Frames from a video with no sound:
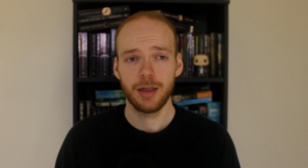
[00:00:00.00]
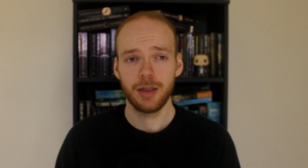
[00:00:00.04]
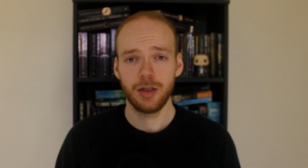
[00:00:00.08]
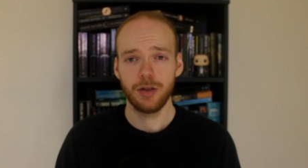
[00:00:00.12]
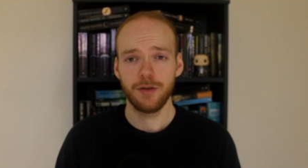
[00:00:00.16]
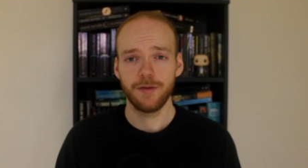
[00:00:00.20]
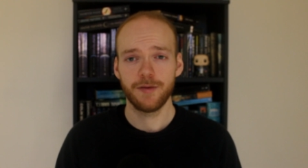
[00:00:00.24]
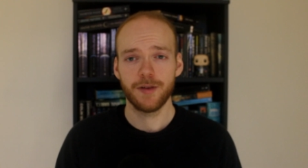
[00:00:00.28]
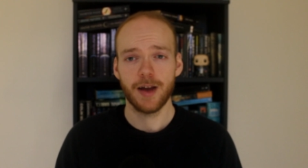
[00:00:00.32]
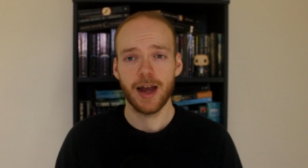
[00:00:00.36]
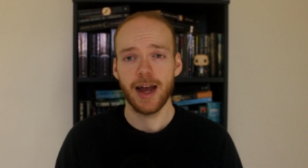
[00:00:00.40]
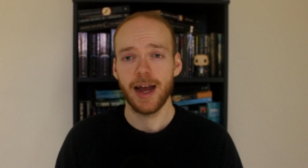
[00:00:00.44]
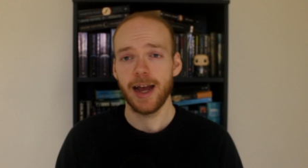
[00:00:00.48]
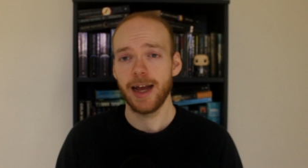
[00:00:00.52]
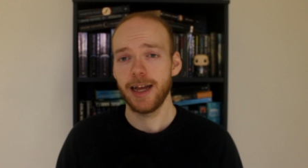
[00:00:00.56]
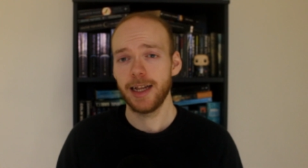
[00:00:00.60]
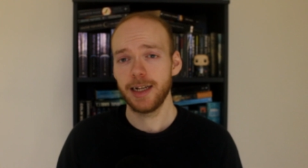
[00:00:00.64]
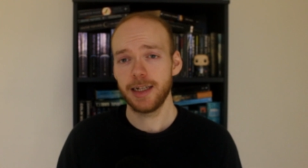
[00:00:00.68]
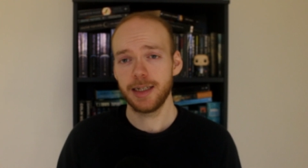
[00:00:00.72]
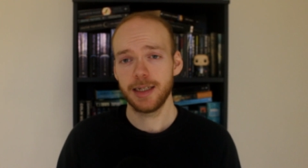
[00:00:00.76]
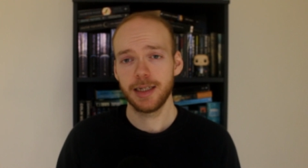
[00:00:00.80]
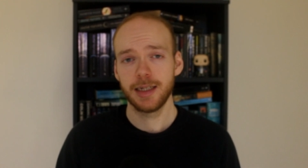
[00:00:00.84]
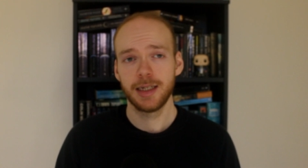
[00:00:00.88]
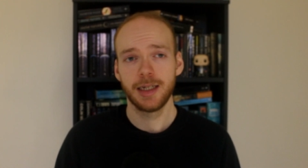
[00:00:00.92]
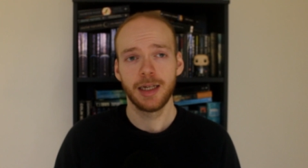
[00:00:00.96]
you've
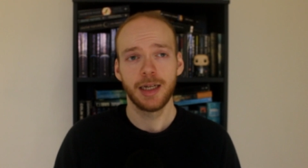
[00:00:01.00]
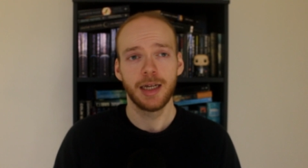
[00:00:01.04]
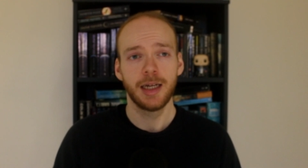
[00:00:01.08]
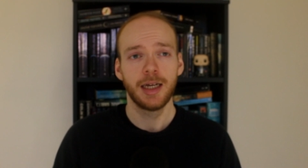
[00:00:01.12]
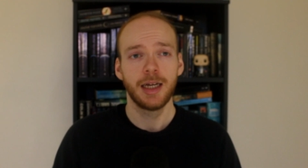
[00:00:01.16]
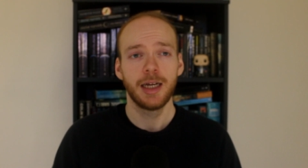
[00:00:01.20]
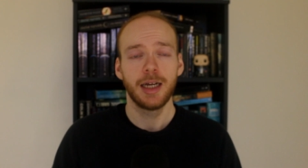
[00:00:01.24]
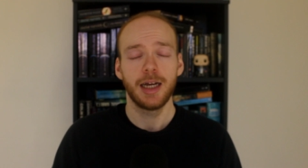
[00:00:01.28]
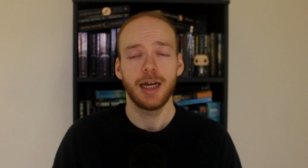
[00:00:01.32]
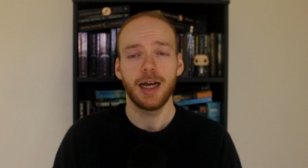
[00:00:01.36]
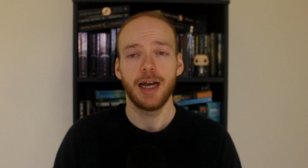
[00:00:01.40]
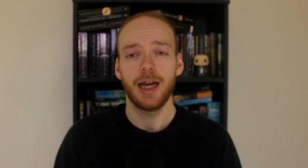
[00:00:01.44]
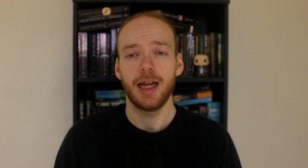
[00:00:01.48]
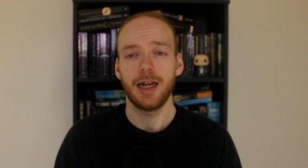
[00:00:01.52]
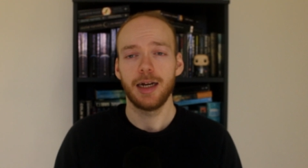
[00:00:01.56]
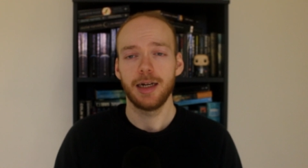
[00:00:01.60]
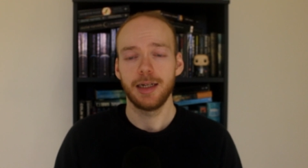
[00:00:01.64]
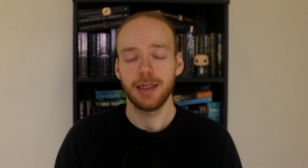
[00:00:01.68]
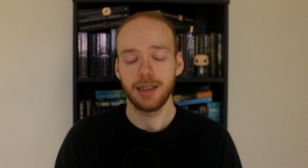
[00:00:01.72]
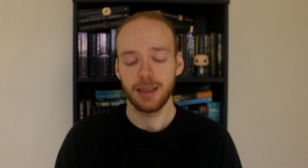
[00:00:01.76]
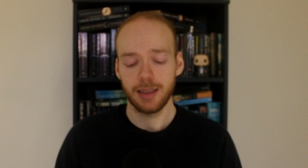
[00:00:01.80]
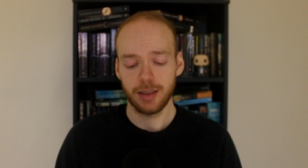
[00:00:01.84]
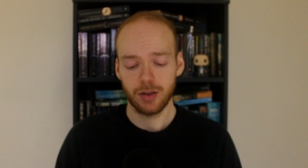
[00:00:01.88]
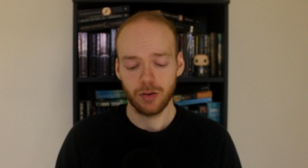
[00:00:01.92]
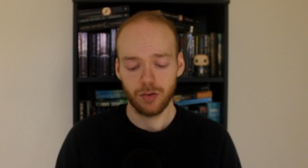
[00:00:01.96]
had,
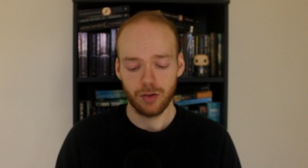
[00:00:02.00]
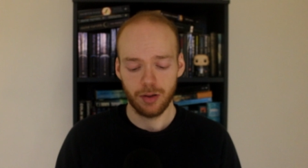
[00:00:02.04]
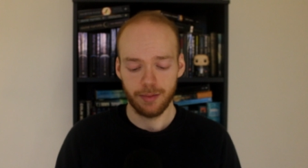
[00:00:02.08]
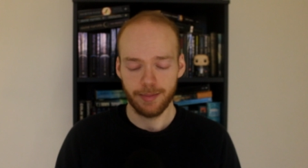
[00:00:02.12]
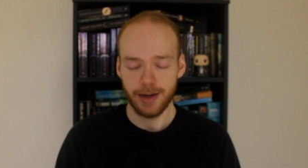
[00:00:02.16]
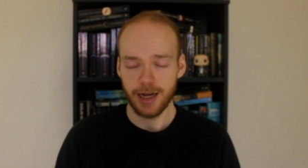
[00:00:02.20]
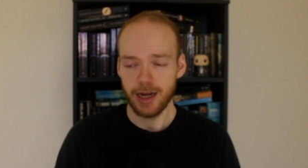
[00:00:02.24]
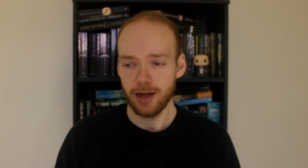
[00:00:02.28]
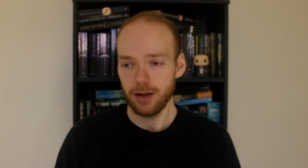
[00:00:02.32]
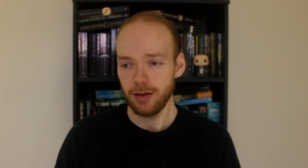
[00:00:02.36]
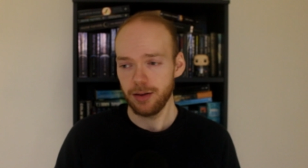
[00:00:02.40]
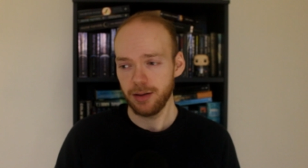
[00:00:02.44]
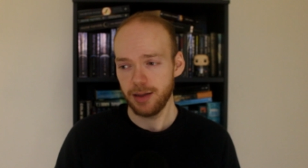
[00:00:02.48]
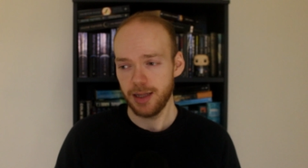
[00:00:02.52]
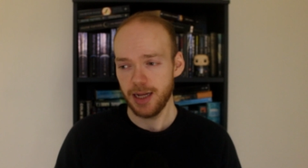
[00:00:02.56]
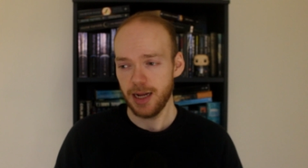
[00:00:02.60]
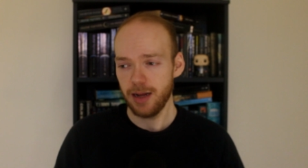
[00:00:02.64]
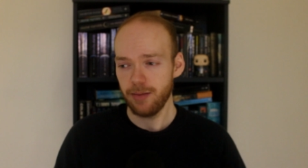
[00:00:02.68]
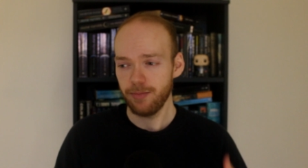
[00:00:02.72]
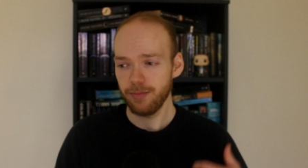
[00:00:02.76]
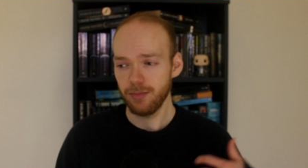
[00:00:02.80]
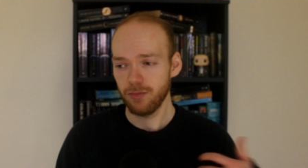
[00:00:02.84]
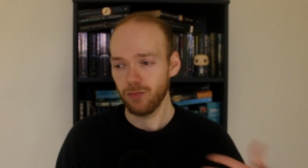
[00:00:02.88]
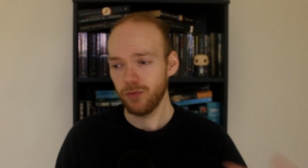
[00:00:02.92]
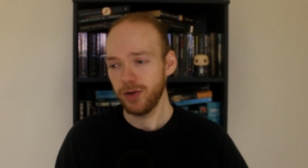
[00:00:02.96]
and it's all about
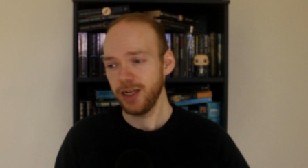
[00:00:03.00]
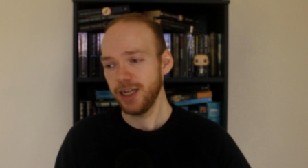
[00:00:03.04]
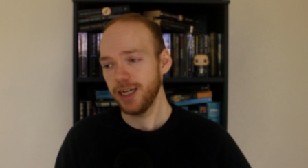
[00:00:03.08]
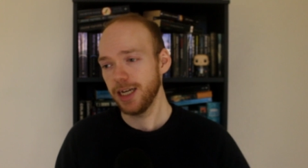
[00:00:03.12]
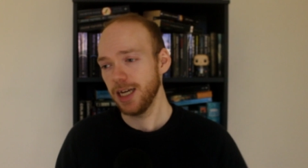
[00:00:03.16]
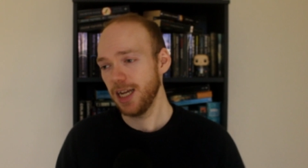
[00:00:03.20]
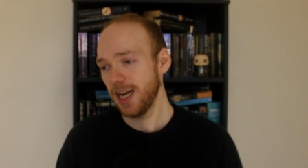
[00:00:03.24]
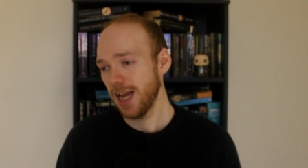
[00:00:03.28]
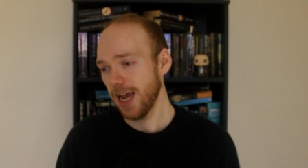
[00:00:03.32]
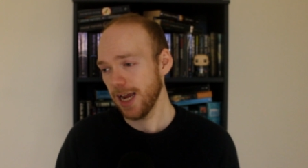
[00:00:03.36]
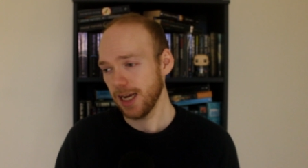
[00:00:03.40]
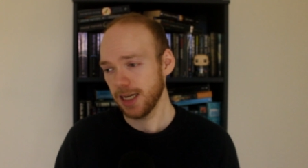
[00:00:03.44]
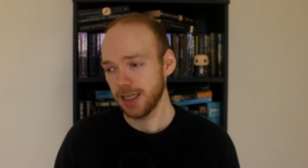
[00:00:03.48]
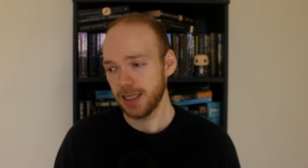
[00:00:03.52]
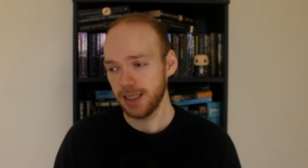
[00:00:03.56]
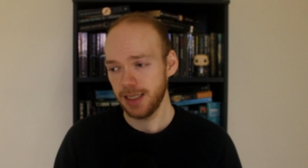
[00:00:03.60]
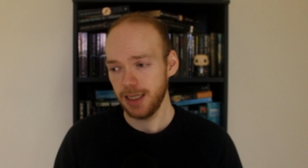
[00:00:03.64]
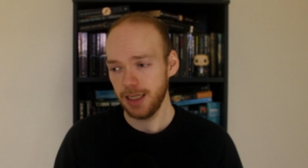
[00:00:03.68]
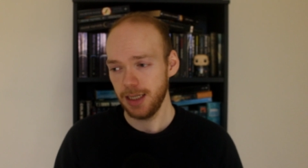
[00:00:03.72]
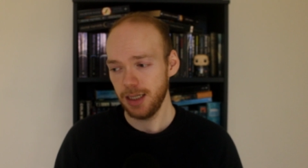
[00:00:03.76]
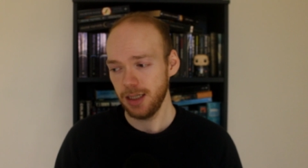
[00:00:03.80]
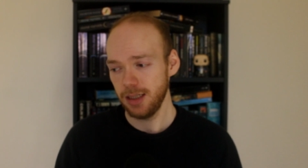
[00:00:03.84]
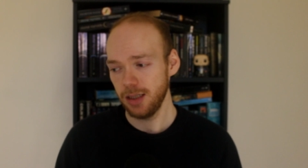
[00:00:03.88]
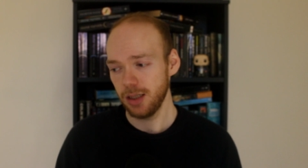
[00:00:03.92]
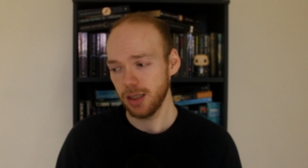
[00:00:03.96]
them
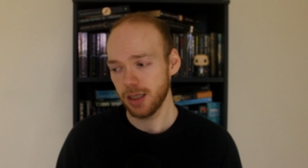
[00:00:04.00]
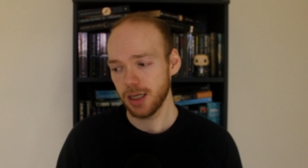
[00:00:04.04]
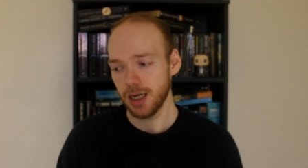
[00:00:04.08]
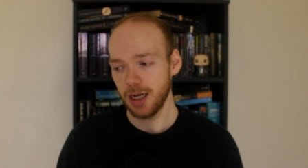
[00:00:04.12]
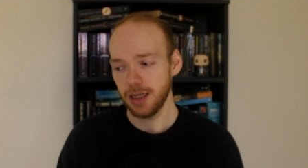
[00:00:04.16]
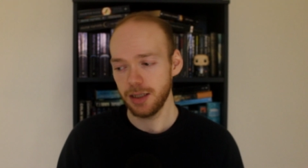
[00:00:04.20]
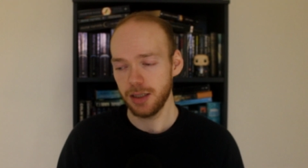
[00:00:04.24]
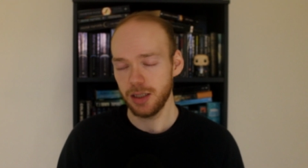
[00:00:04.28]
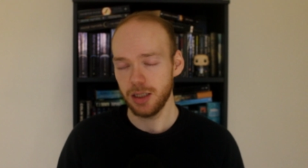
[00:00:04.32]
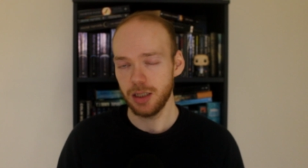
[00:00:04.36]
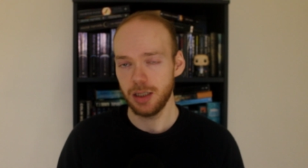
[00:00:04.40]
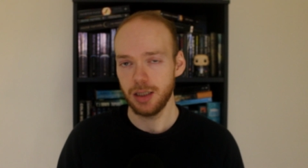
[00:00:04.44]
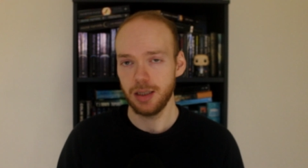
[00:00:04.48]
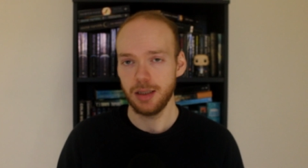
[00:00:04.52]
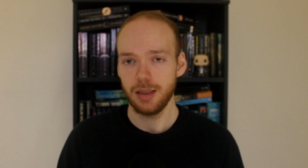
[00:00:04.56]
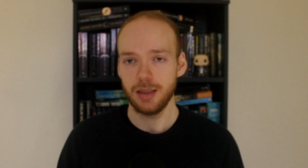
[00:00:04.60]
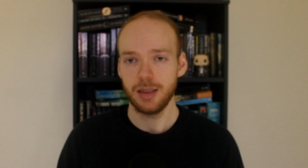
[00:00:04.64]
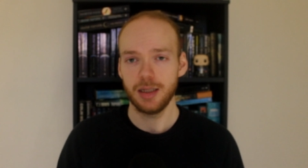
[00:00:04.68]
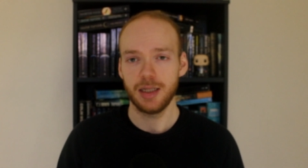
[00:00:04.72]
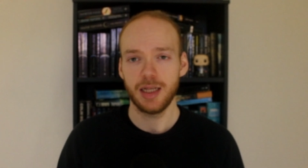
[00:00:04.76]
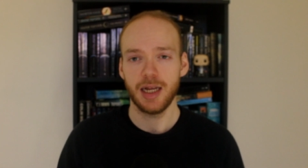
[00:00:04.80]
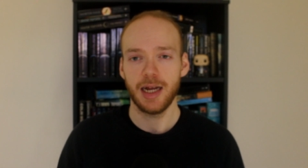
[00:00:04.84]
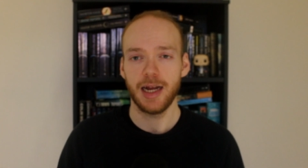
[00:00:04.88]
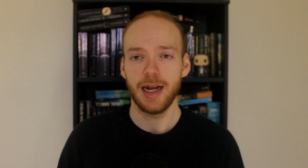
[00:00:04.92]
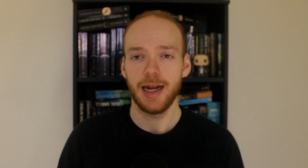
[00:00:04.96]
reconnecting, the
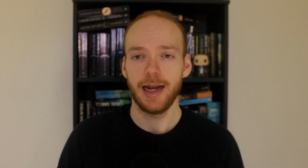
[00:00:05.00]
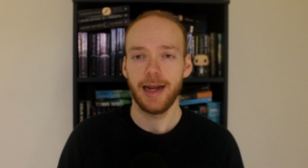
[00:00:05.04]
cousins,